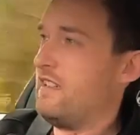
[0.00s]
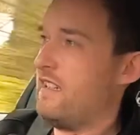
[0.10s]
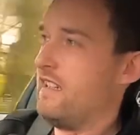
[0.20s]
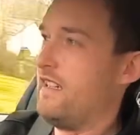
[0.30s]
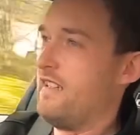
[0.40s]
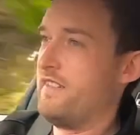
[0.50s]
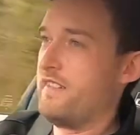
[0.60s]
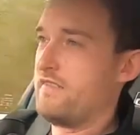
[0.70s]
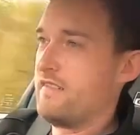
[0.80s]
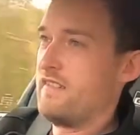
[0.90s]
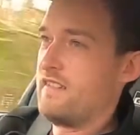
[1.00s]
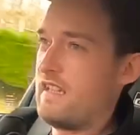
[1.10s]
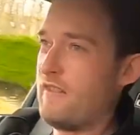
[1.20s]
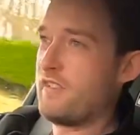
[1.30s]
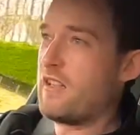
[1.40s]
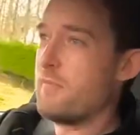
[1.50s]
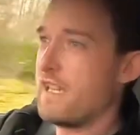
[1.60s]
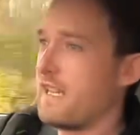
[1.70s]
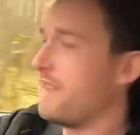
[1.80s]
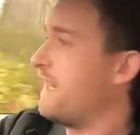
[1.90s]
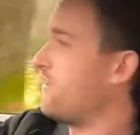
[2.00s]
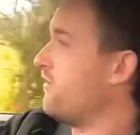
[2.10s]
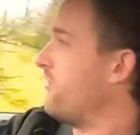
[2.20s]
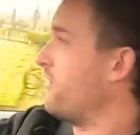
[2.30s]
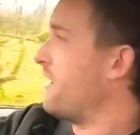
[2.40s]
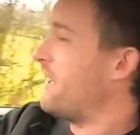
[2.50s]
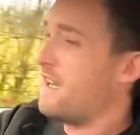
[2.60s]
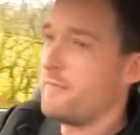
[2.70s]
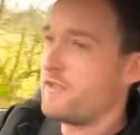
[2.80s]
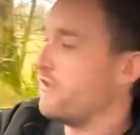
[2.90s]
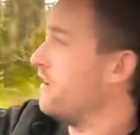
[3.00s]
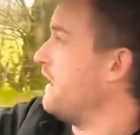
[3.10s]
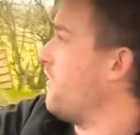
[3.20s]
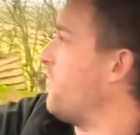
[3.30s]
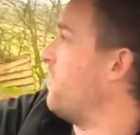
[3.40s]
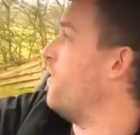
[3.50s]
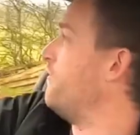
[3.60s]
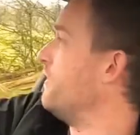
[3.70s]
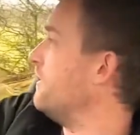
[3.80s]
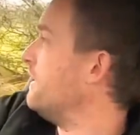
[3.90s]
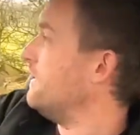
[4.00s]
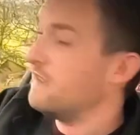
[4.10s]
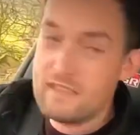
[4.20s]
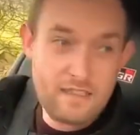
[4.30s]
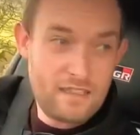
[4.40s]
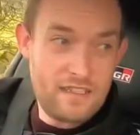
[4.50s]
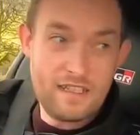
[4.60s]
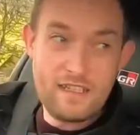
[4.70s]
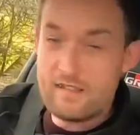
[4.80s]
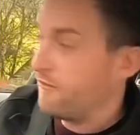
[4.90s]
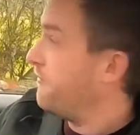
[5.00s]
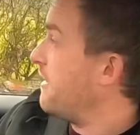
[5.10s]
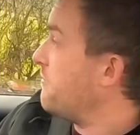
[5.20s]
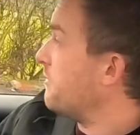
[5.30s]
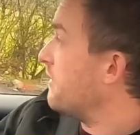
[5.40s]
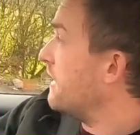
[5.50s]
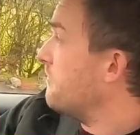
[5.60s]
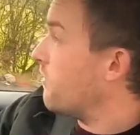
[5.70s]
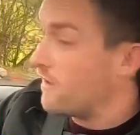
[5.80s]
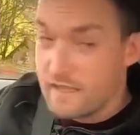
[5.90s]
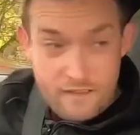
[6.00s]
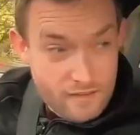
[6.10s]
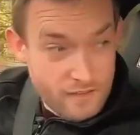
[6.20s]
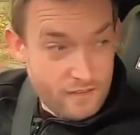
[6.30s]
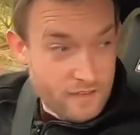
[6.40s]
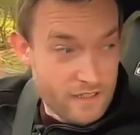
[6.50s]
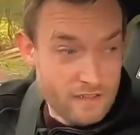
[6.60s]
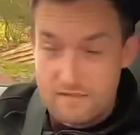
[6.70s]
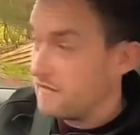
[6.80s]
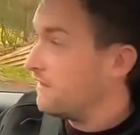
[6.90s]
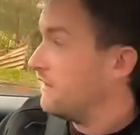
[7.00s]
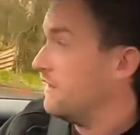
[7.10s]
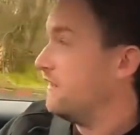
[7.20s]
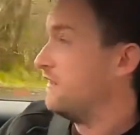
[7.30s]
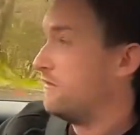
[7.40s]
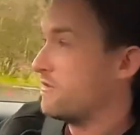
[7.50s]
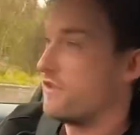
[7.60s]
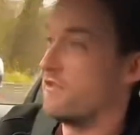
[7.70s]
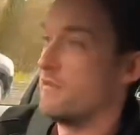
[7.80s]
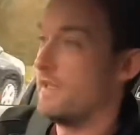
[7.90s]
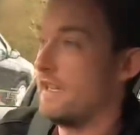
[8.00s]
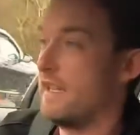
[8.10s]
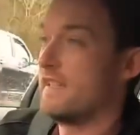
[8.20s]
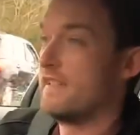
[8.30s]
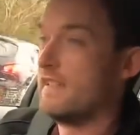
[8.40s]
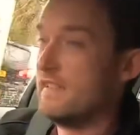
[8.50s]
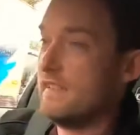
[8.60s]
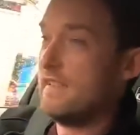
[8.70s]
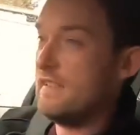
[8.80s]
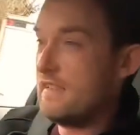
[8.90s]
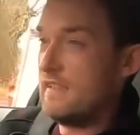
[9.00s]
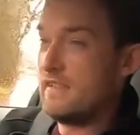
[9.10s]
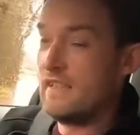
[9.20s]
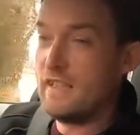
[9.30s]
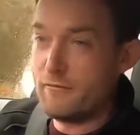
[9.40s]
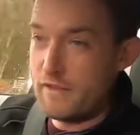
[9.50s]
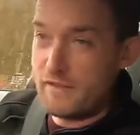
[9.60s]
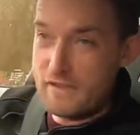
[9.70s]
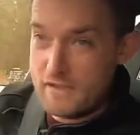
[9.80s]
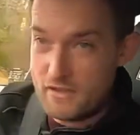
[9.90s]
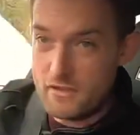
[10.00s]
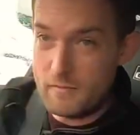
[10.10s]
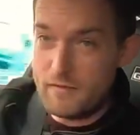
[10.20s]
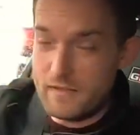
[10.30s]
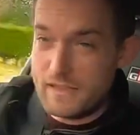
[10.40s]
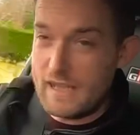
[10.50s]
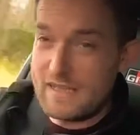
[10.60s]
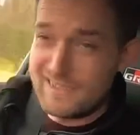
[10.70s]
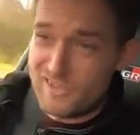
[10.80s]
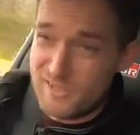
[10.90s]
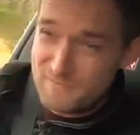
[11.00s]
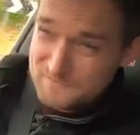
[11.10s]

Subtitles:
And if it can be like that on an absolutely awful February morning, then what's it going to be like to live with? It's just going to be fantastic now.